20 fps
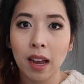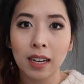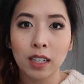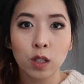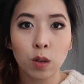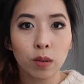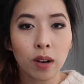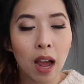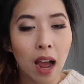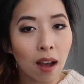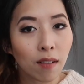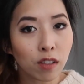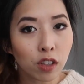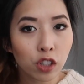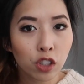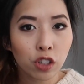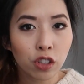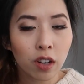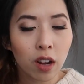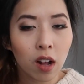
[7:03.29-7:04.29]
I don't have a
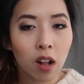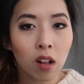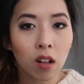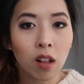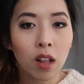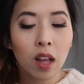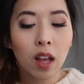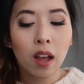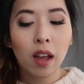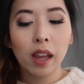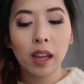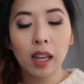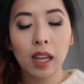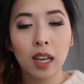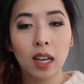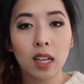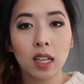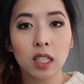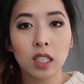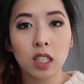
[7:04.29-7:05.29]
Chanel
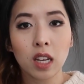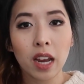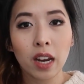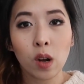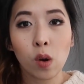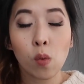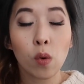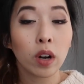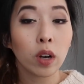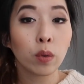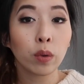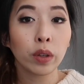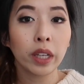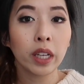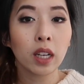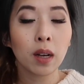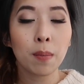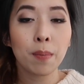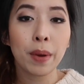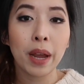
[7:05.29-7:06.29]
and I don't want to really
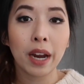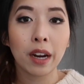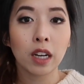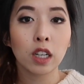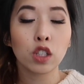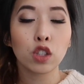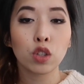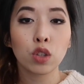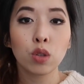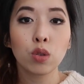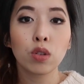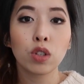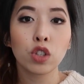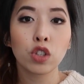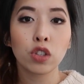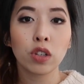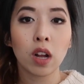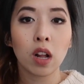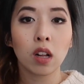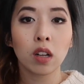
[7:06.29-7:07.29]
compare it to the
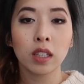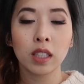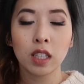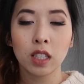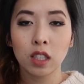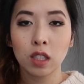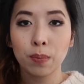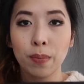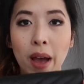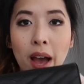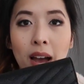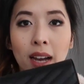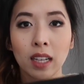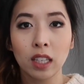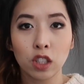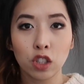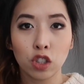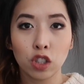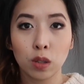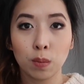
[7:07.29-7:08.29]
Chanel. This bag
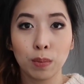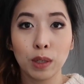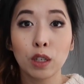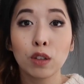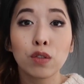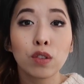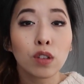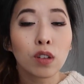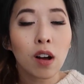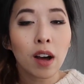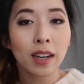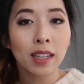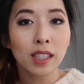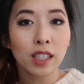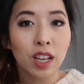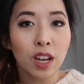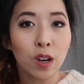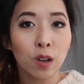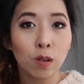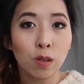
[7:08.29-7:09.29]
is just beautiful on
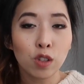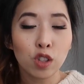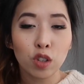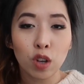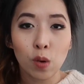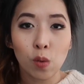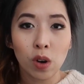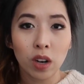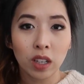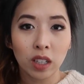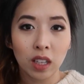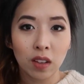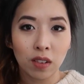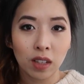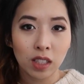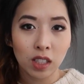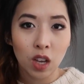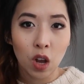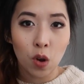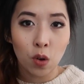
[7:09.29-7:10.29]
its own, so I want to give
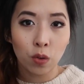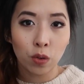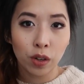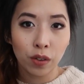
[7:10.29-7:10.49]
its own